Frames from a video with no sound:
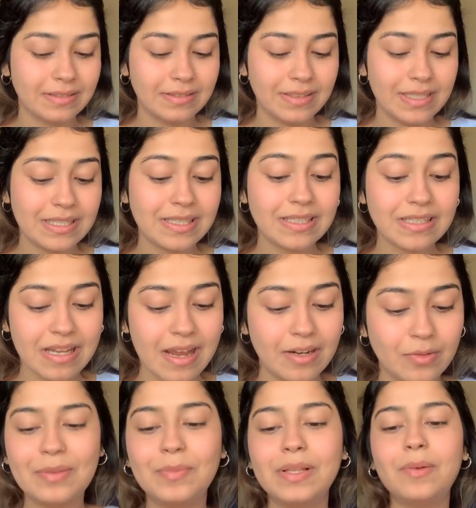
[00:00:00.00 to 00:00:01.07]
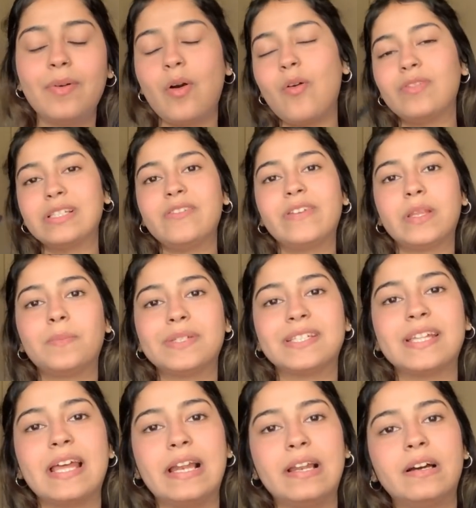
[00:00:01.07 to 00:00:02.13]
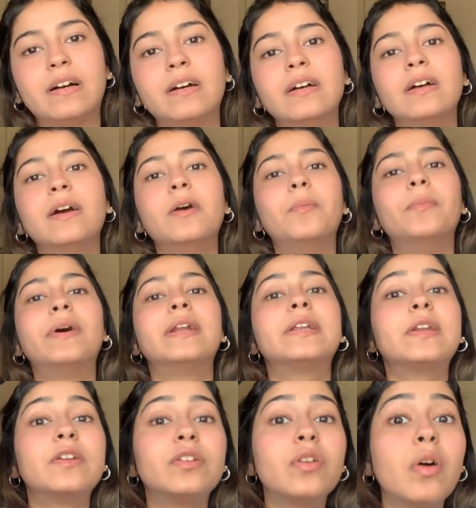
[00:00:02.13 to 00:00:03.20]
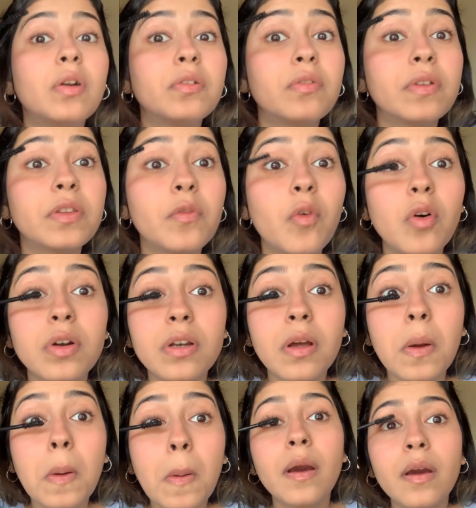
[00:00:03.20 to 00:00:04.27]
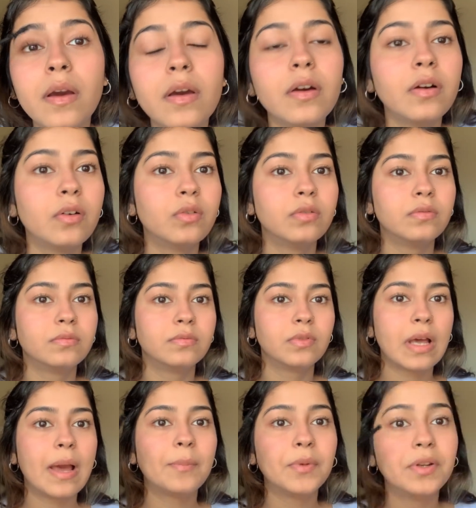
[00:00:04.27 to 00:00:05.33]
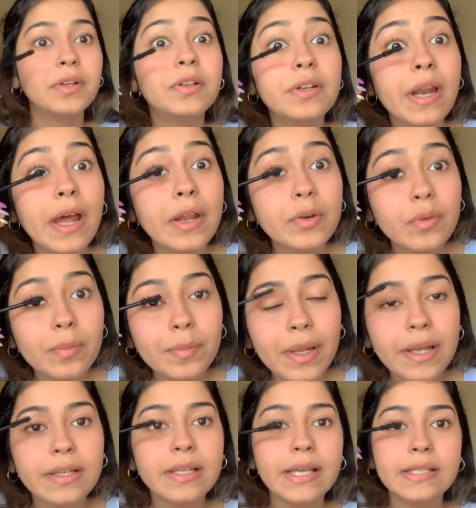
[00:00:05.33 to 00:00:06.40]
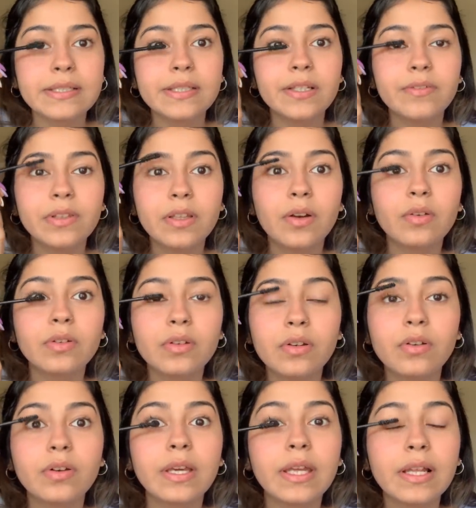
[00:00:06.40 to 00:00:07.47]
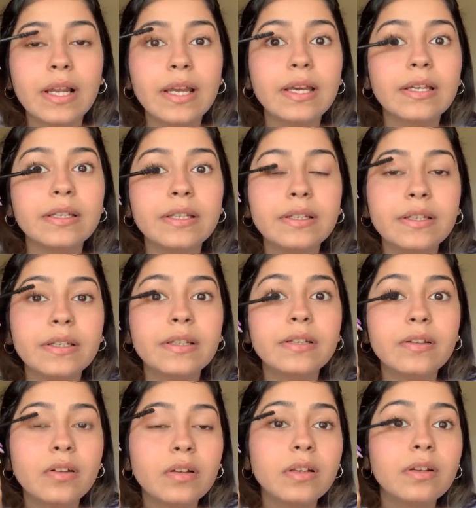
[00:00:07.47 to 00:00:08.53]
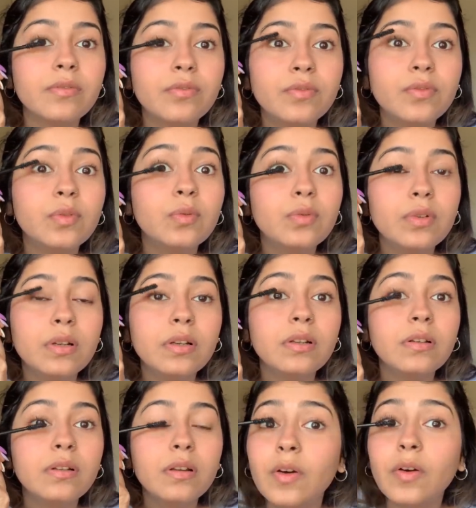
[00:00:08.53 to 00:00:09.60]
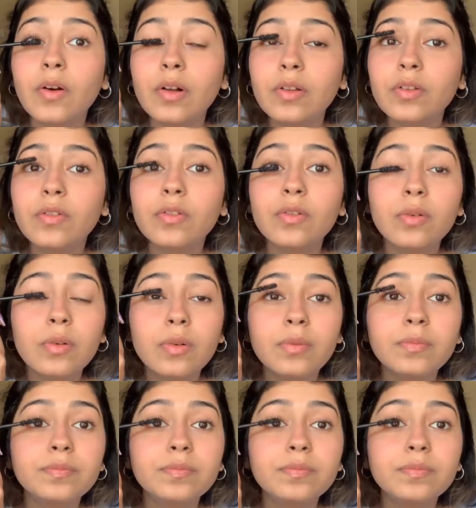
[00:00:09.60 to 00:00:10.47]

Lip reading: It's that one. Well, obviously with a micellar, but not with water. Oh, I'm gonna try to apply it nicely without looking like an idiot or a fool. Also,